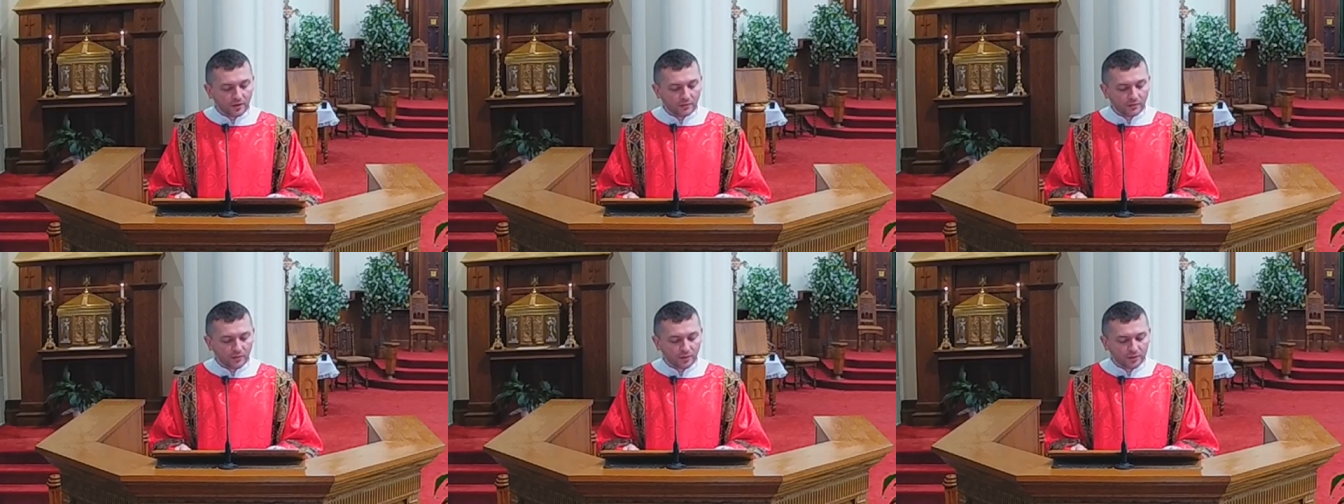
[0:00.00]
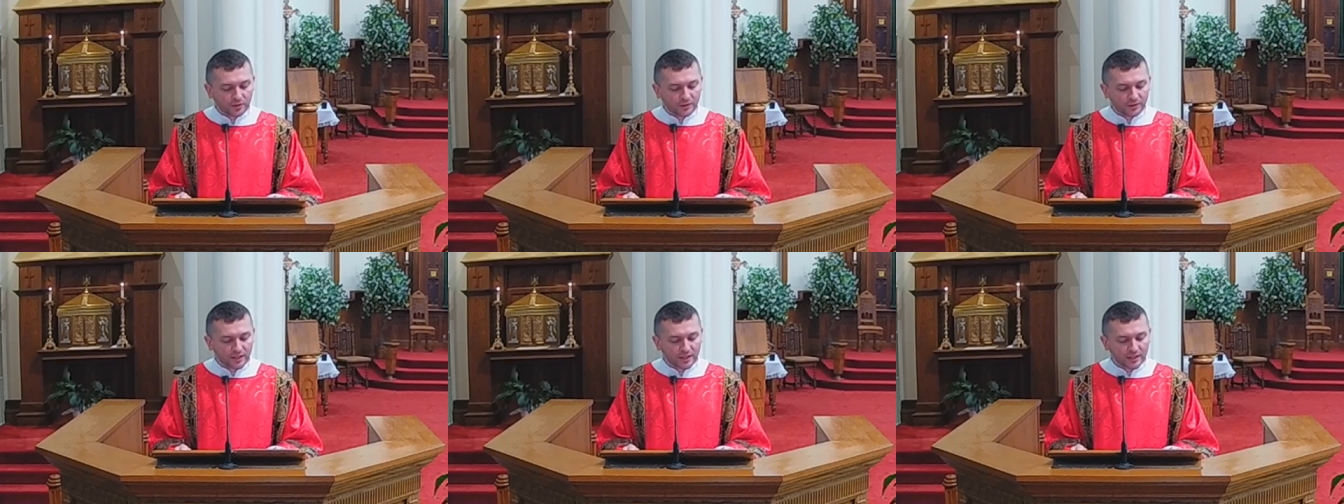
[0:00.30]

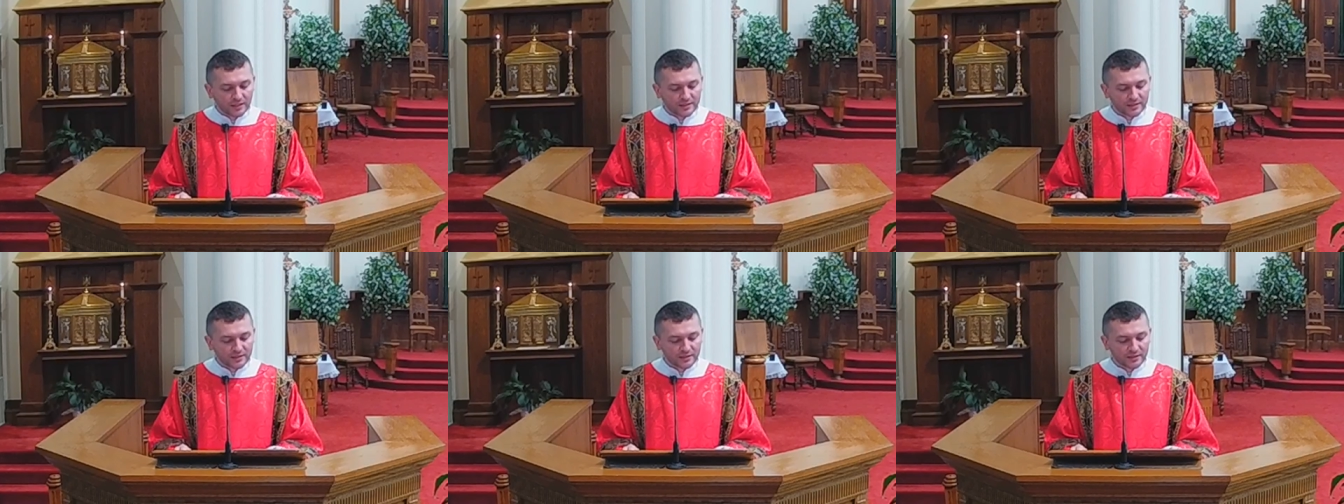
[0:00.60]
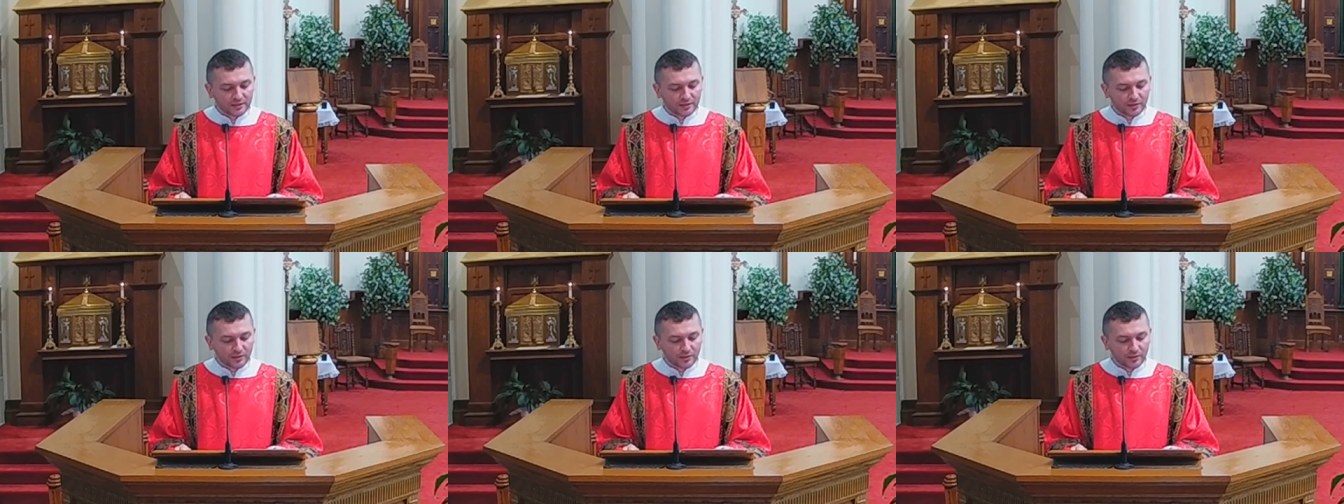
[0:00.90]
what does
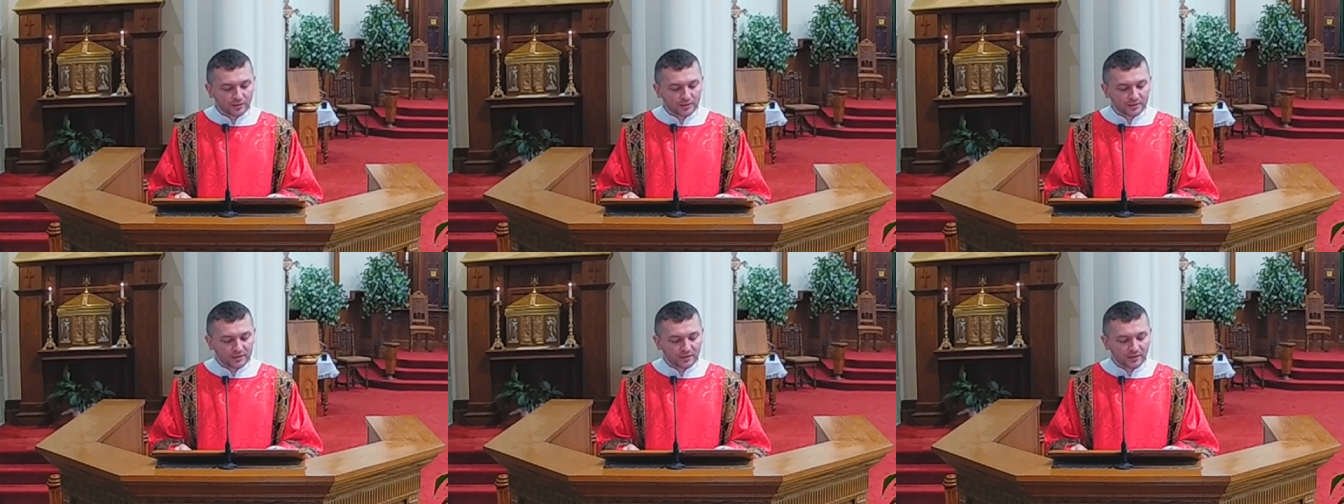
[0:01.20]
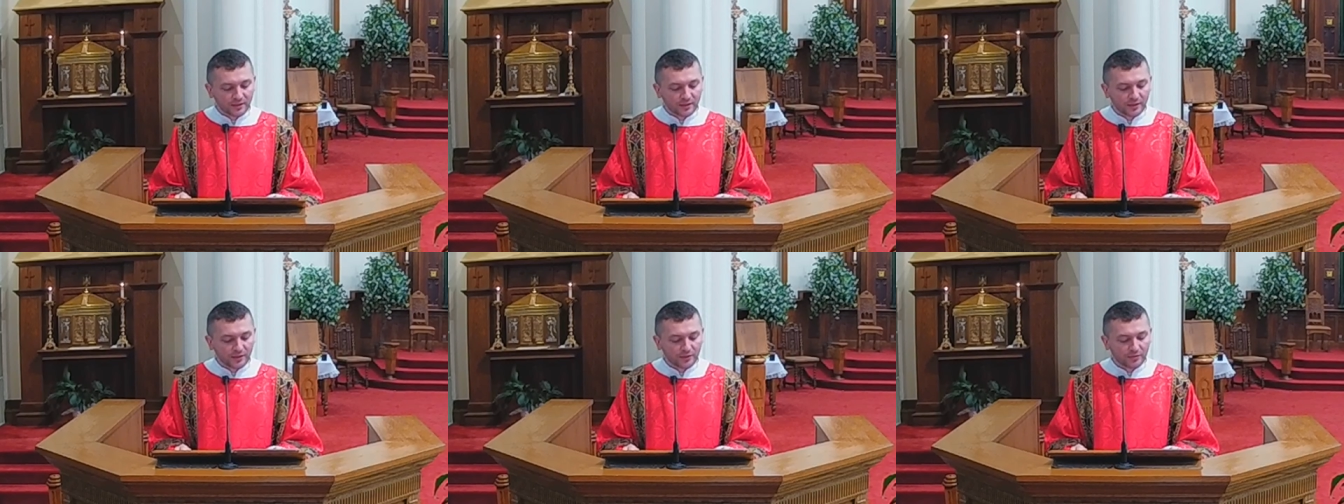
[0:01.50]
it look
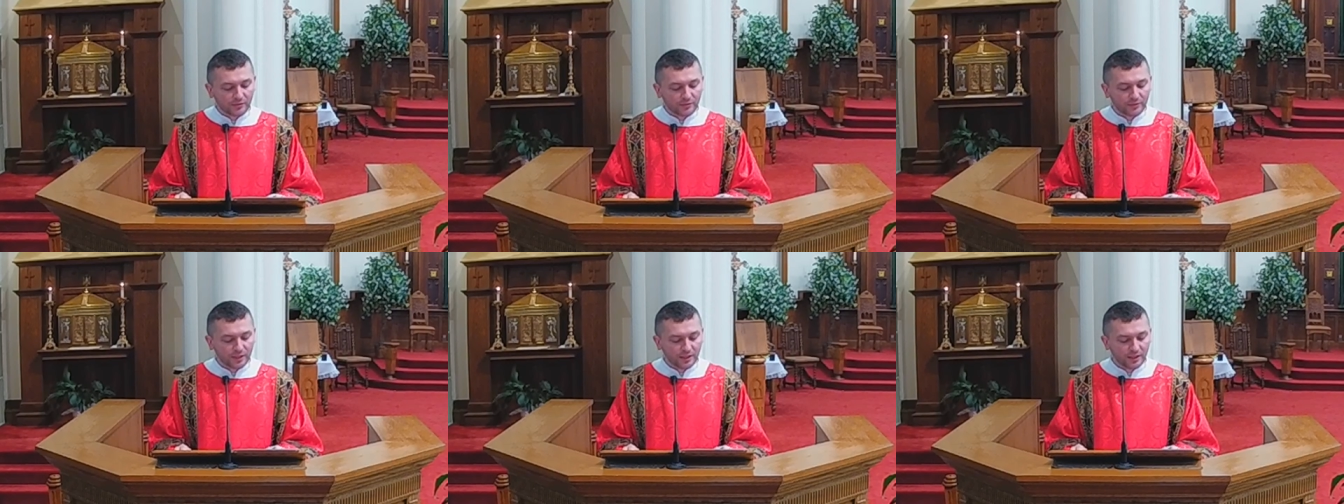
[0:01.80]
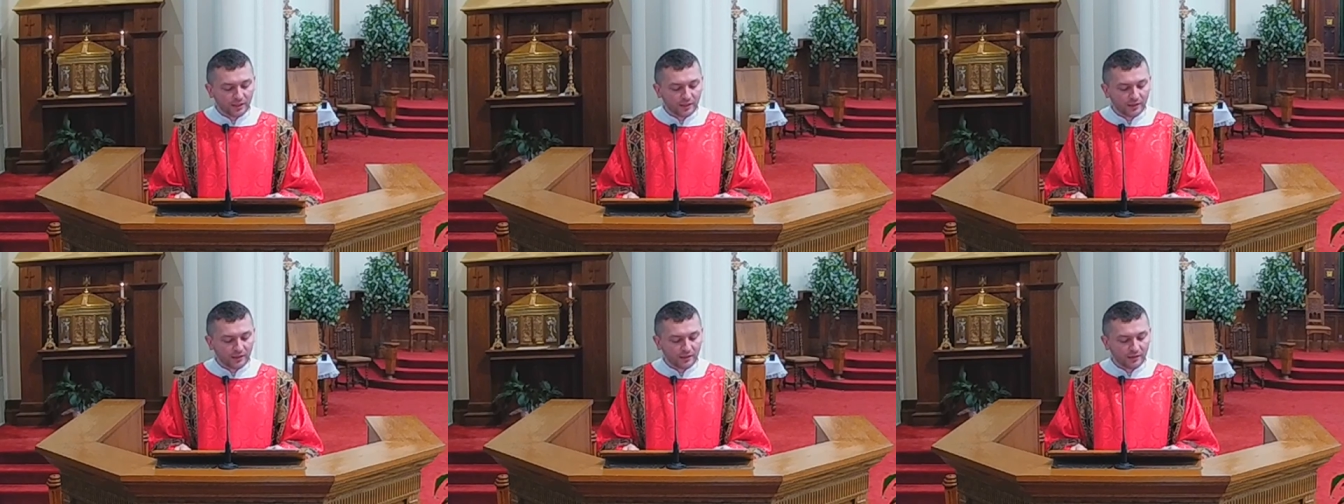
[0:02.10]
like
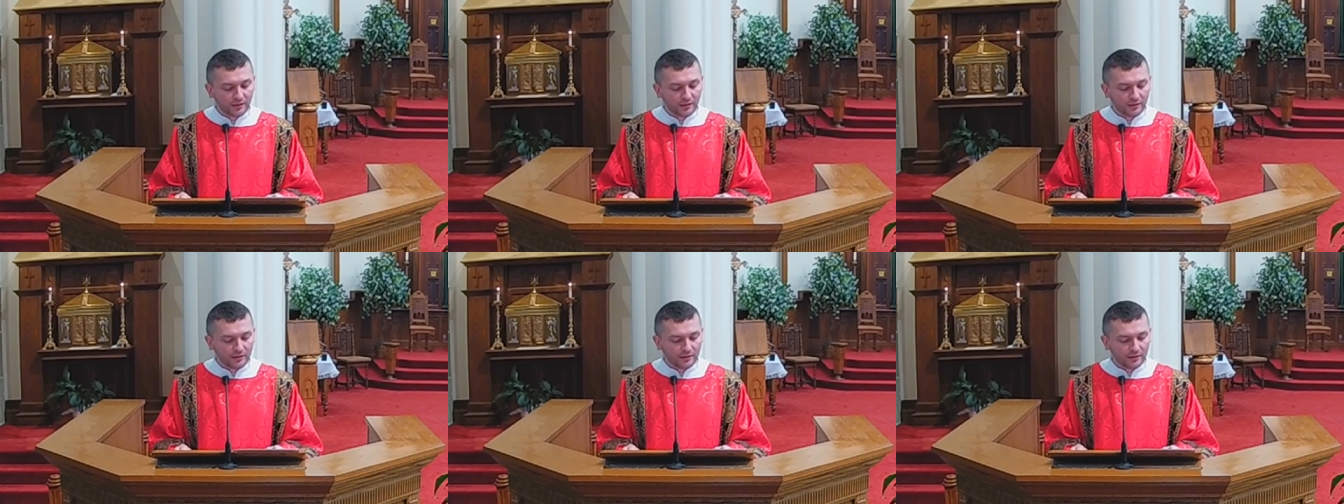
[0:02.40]
today?